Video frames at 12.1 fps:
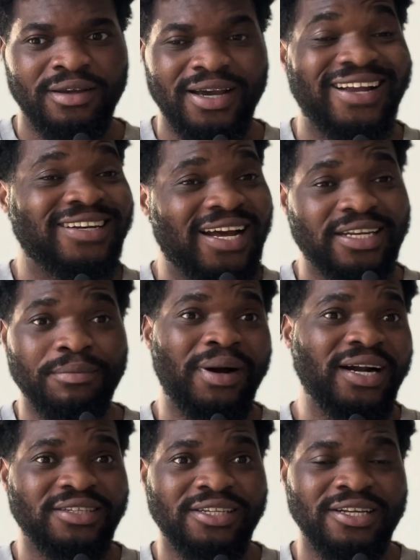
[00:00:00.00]
And at the
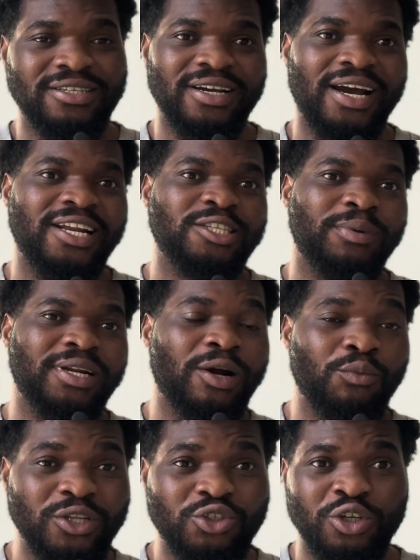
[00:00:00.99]
backstage, Alex Pereira
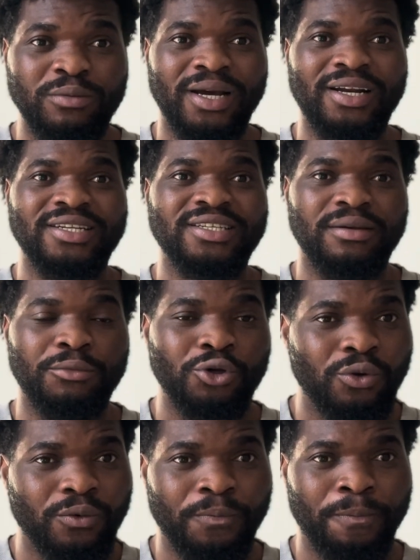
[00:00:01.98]
went to him and asked him,
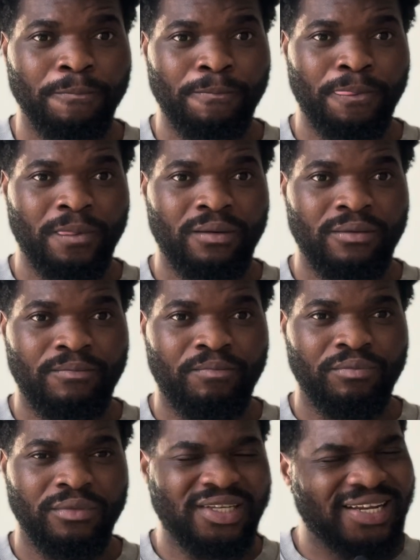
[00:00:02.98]
yo,
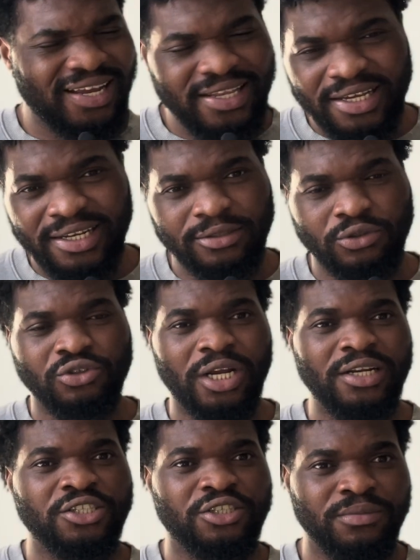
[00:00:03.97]
did I hear that you
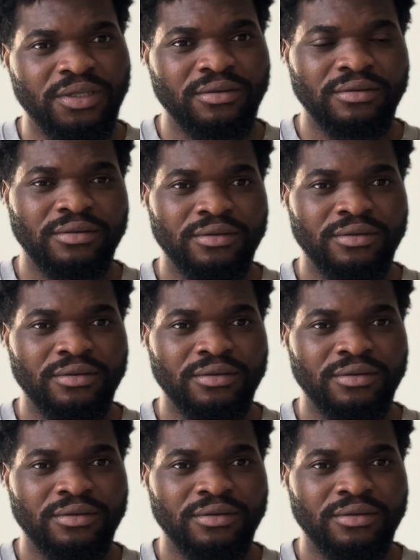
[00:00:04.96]
challenged me?